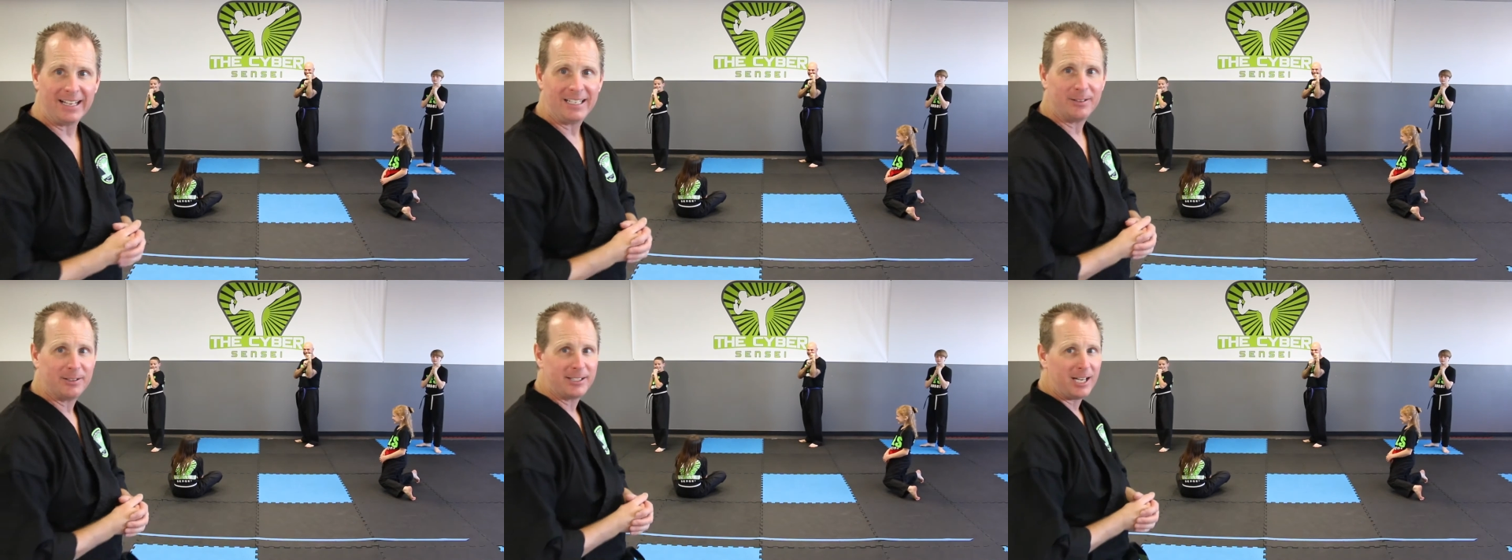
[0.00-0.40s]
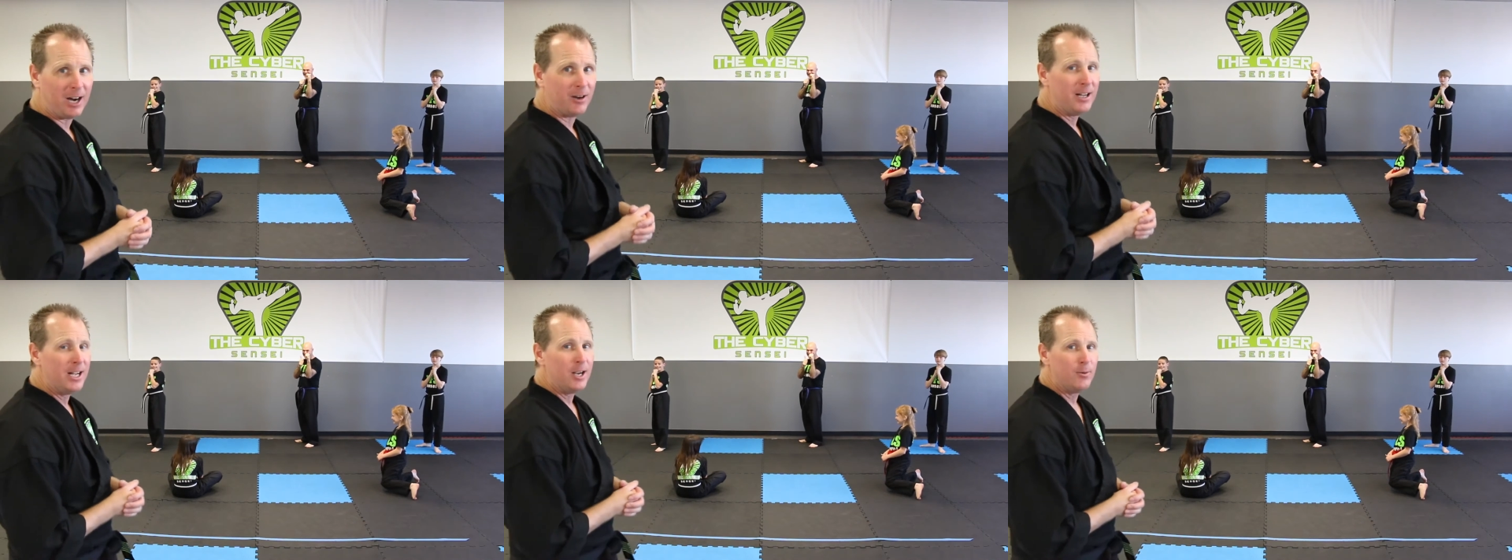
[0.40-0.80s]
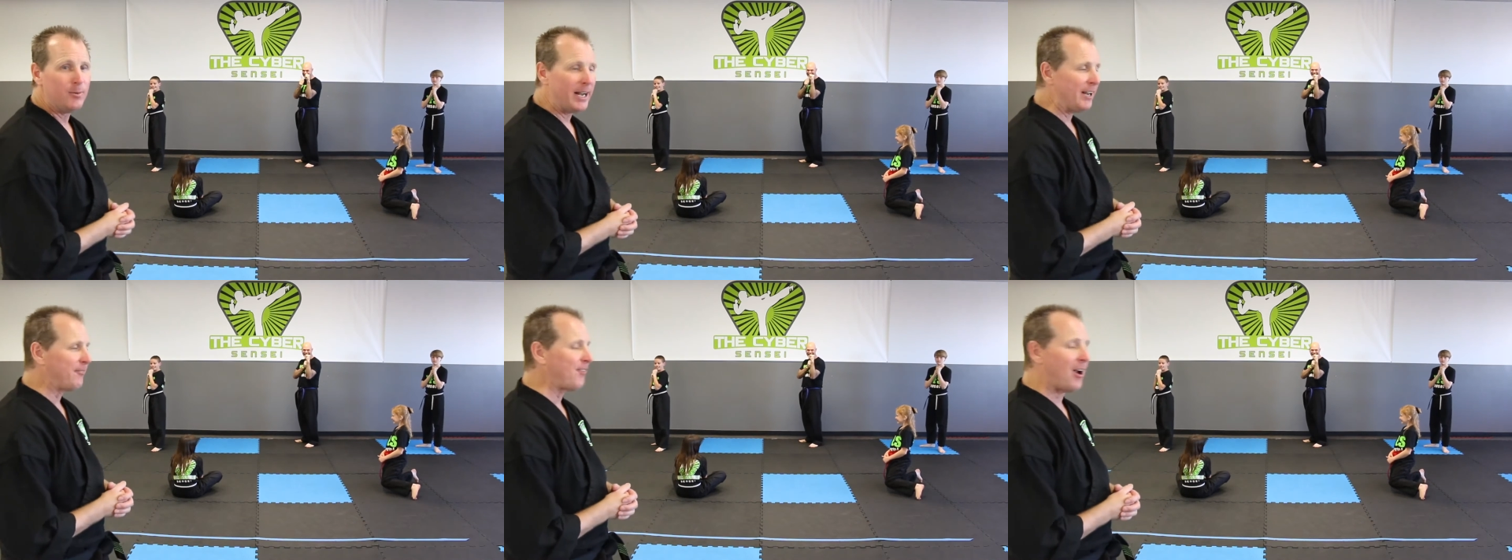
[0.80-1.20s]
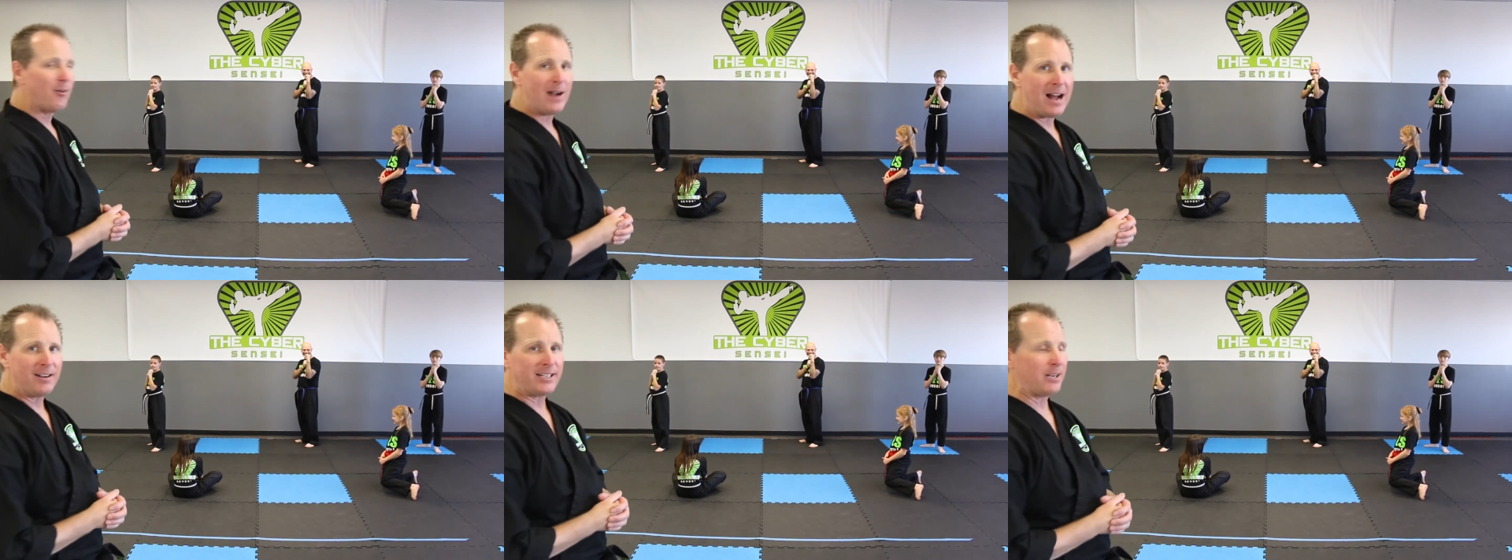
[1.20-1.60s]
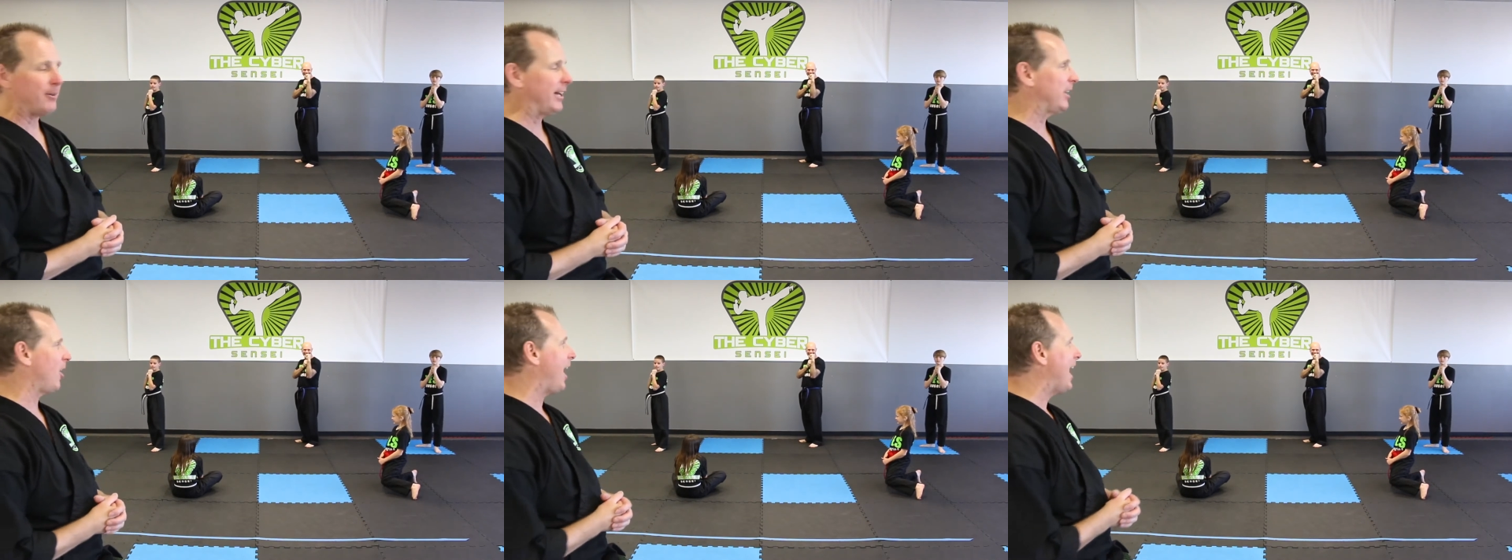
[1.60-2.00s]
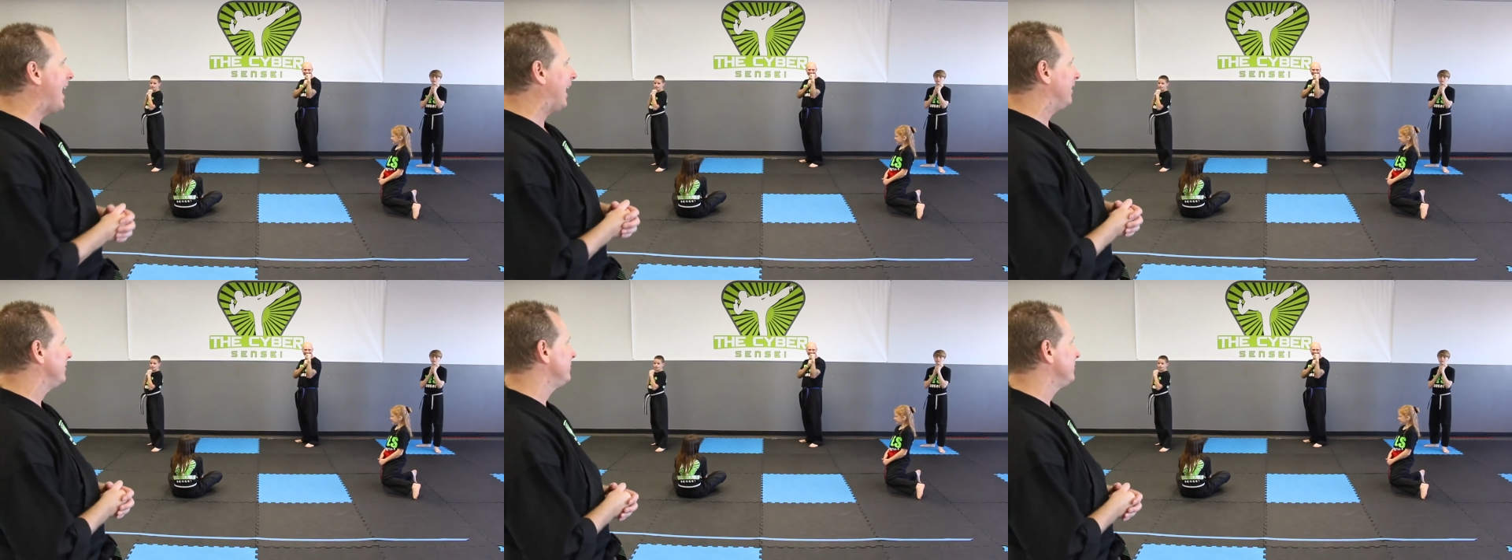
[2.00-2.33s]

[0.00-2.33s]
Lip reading: Here we go. Ready, front round kick. Ready, go. Hiya.